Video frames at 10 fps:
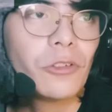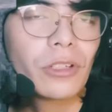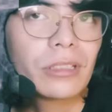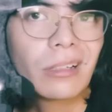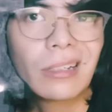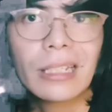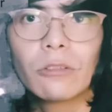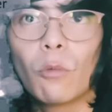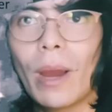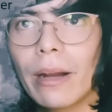you can
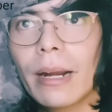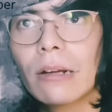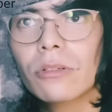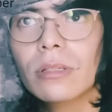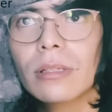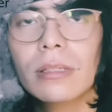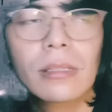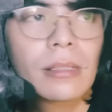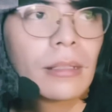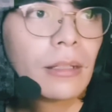target
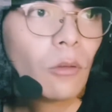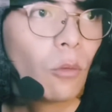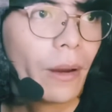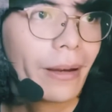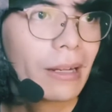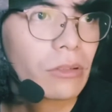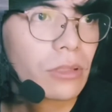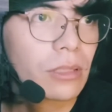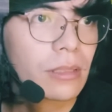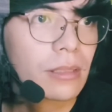warehouses
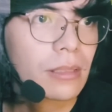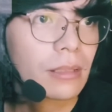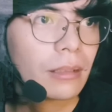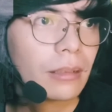warehouses